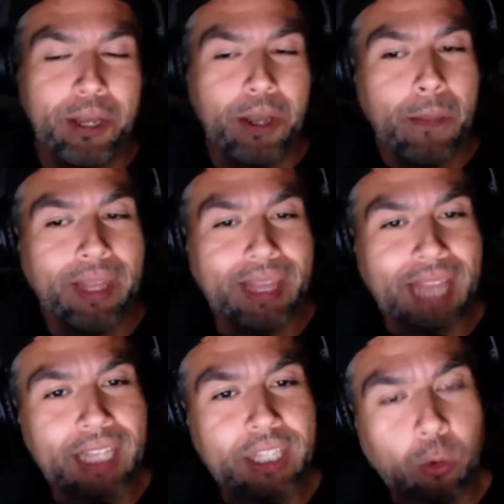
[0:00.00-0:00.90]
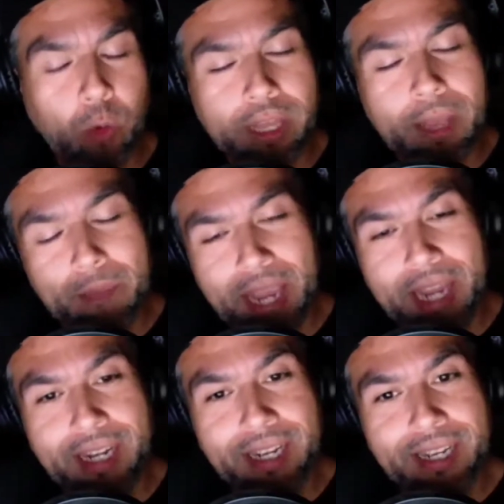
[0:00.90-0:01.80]
but that's the one that
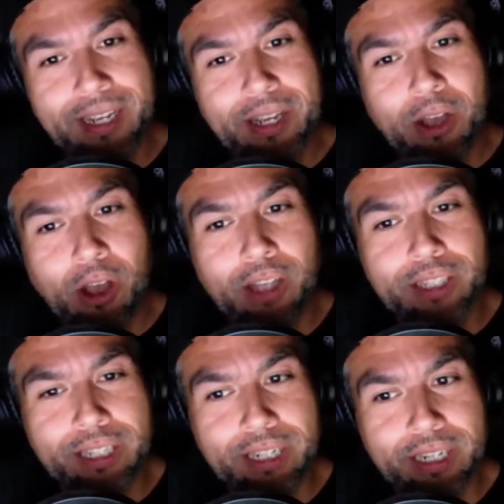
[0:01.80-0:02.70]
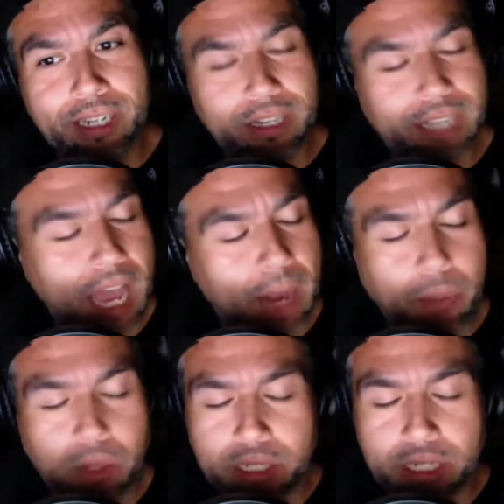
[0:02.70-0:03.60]
made Austin,
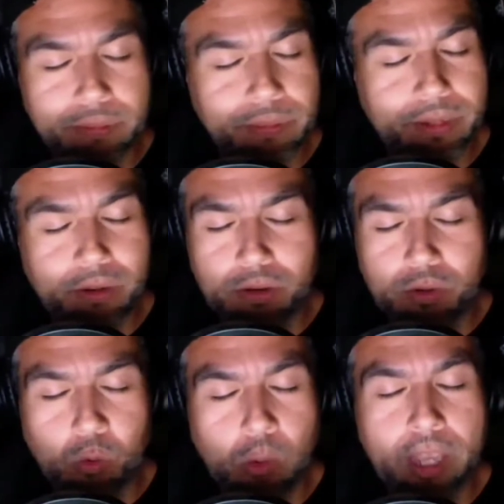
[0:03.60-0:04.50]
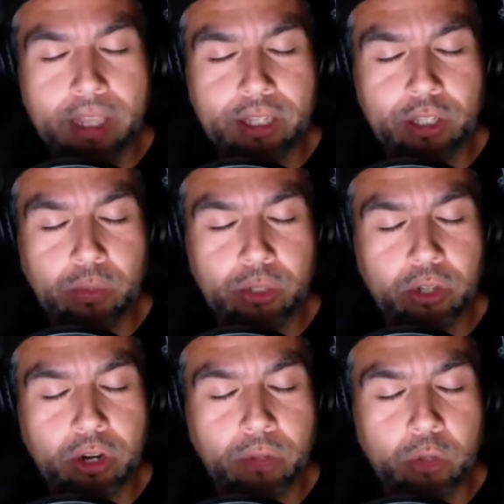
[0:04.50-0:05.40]
catapulted him way into
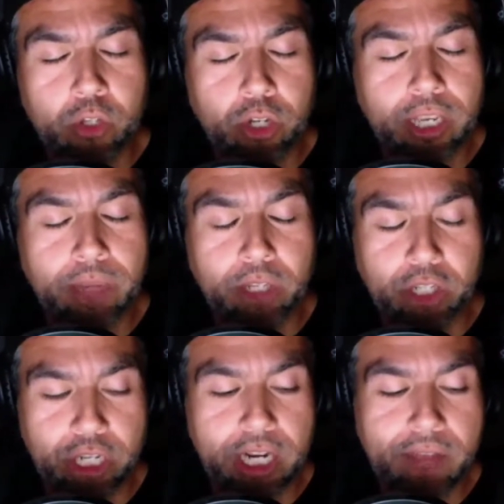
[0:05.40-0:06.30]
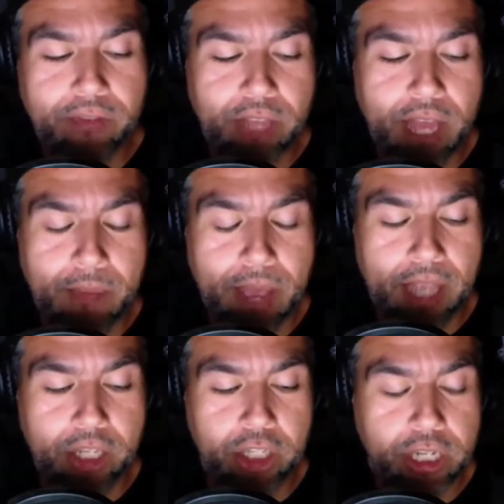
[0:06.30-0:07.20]
superstardom. You took him legit after that
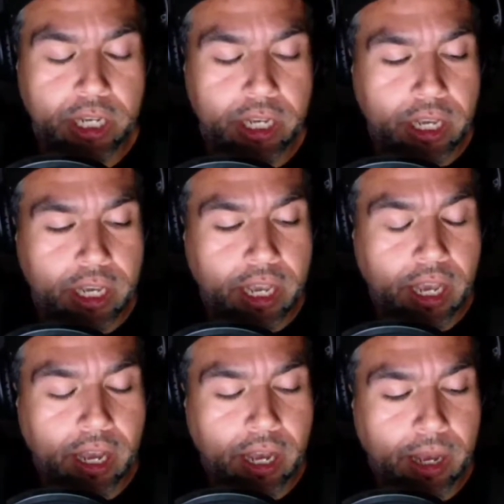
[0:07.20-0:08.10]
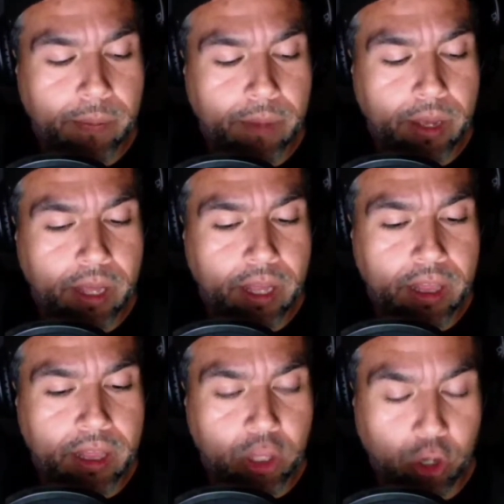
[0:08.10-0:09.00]
match.
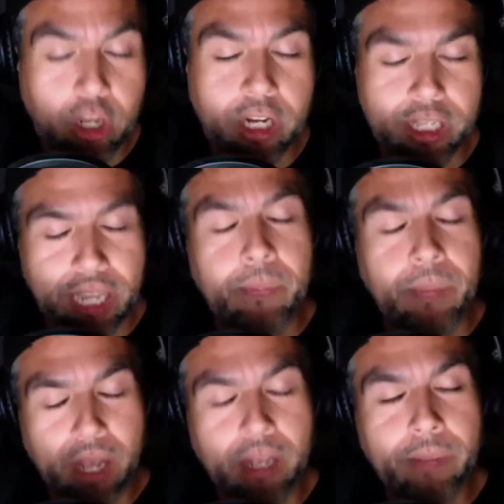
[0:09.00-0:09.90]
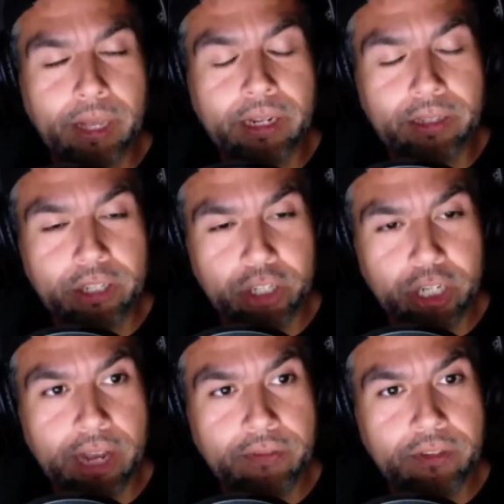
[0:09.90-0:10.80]
You're going to take Bianca Belair legit
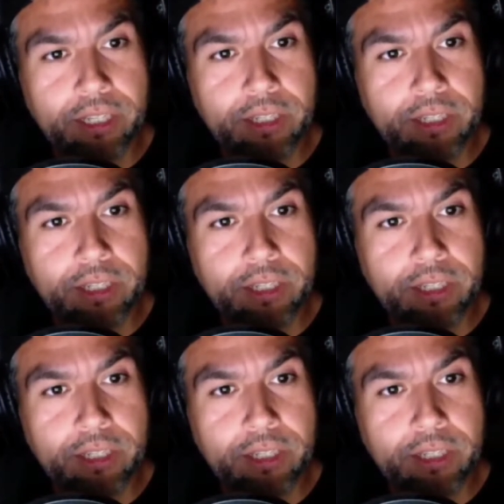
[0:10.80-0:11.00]
after this